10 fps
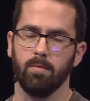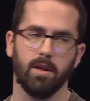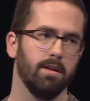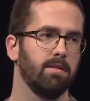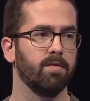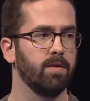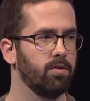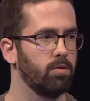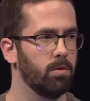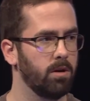And that's a
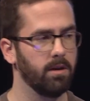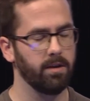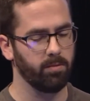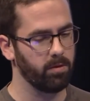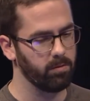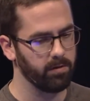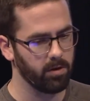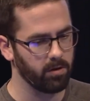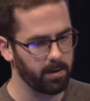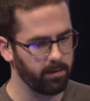physical one, and that's one we've
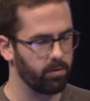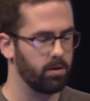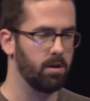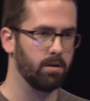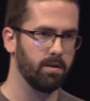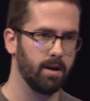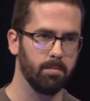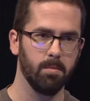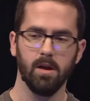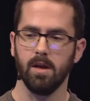known about for a long
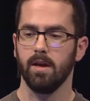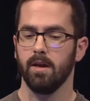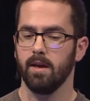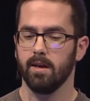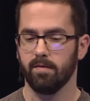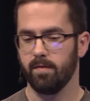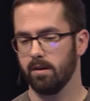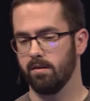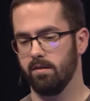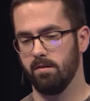time. It
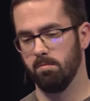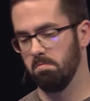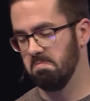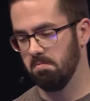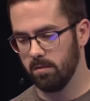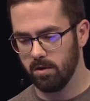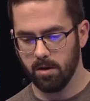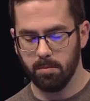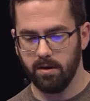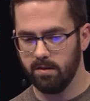affects
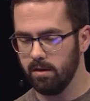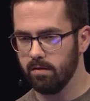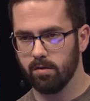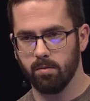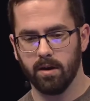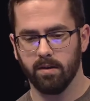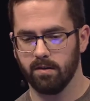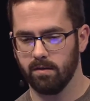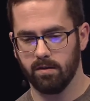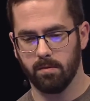companies in different ways.
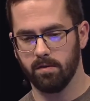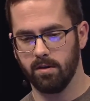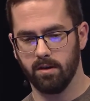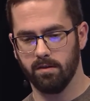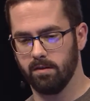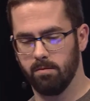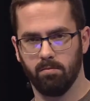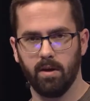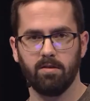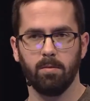Some of it is
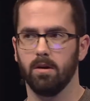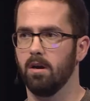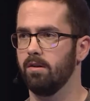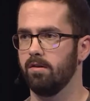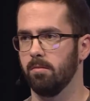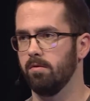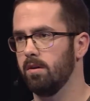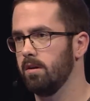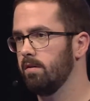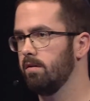espionage, some of
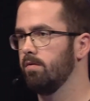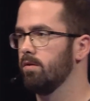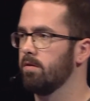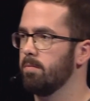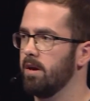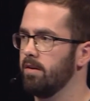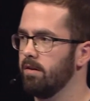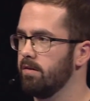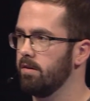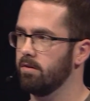it is if your supply
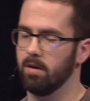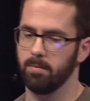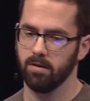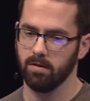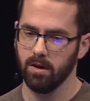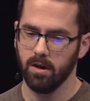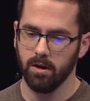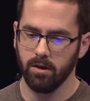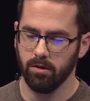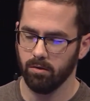chain is interrupted,
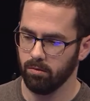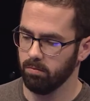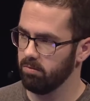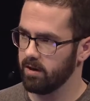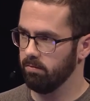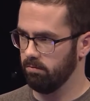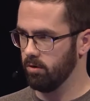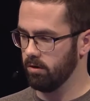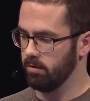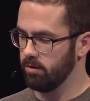you
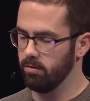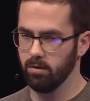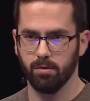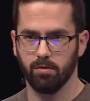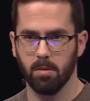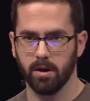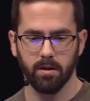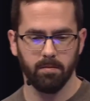lose money.